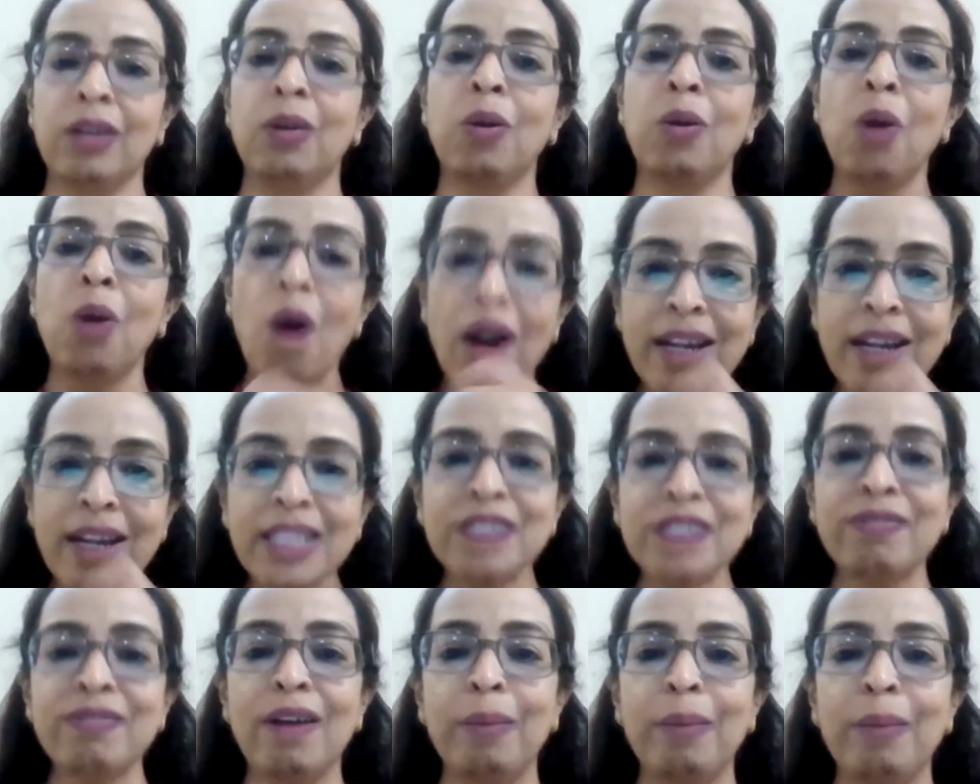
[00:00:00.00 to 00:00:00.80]
called
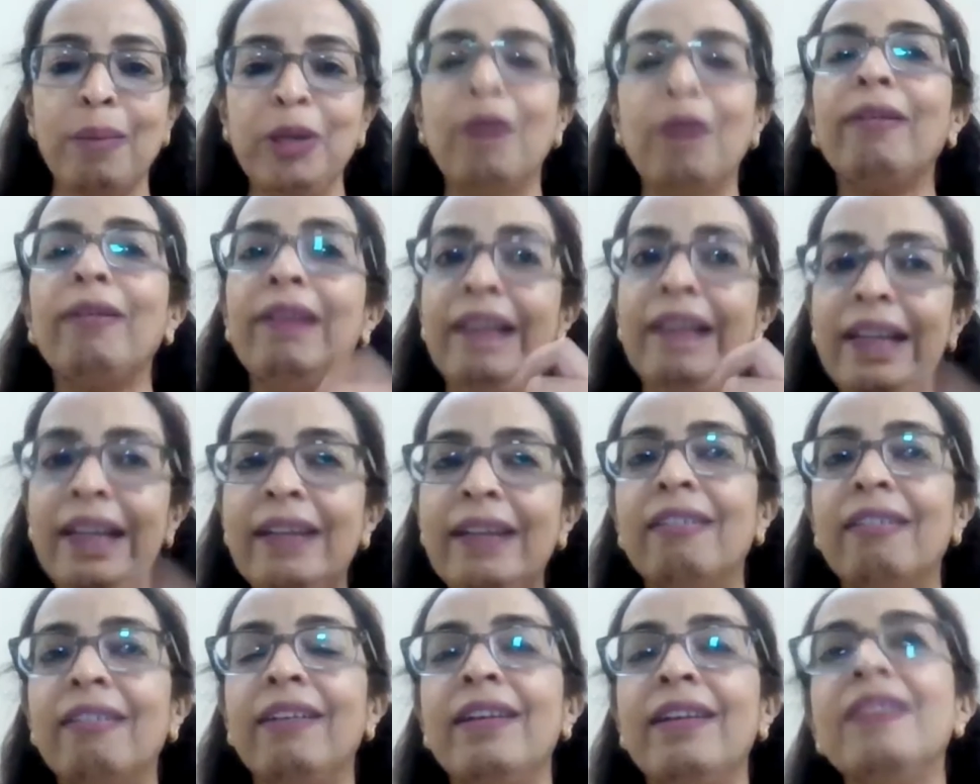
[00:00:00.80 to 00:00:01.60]
Swami or
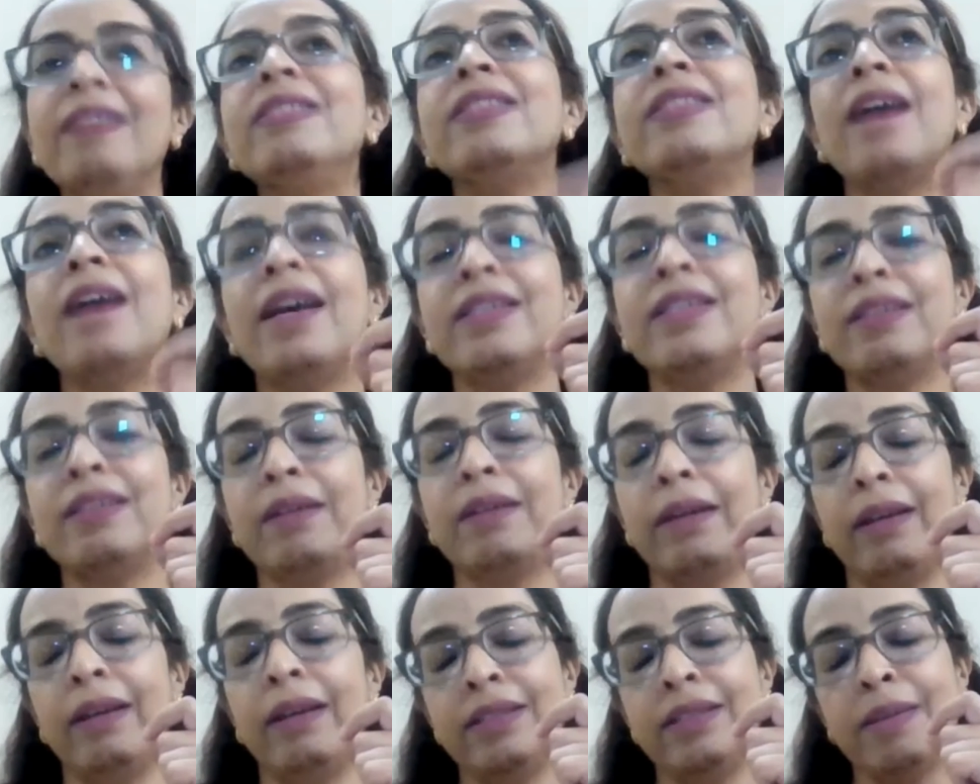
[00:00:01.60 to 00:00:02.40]
leader is
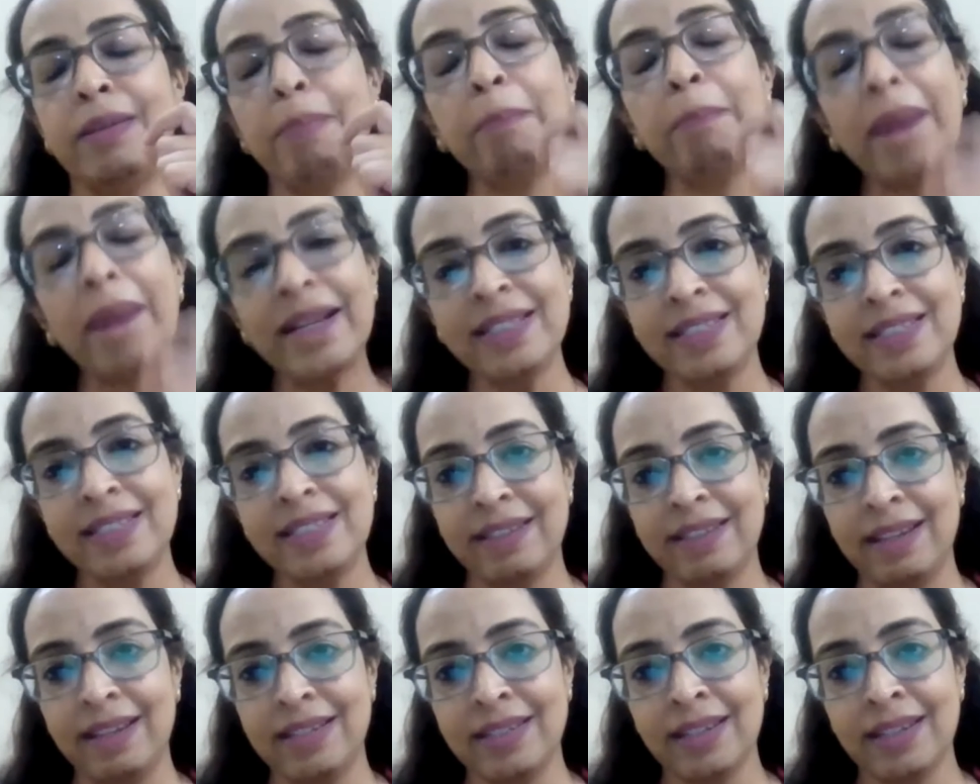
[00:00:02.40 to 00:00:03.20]
a
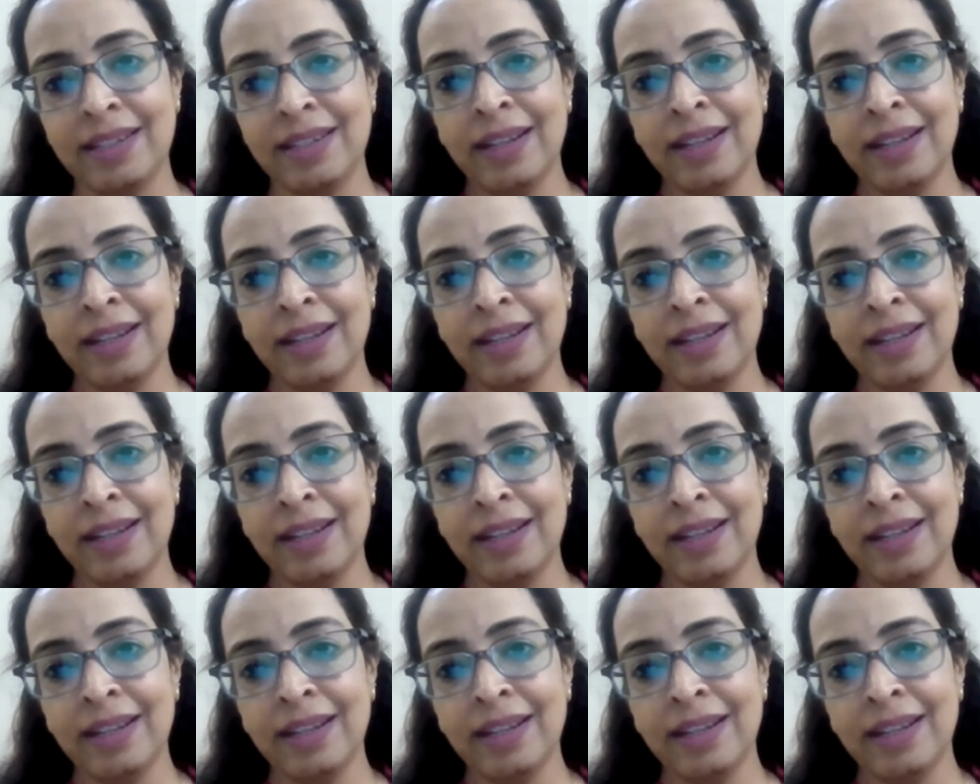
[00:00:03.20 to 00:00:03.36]
mindset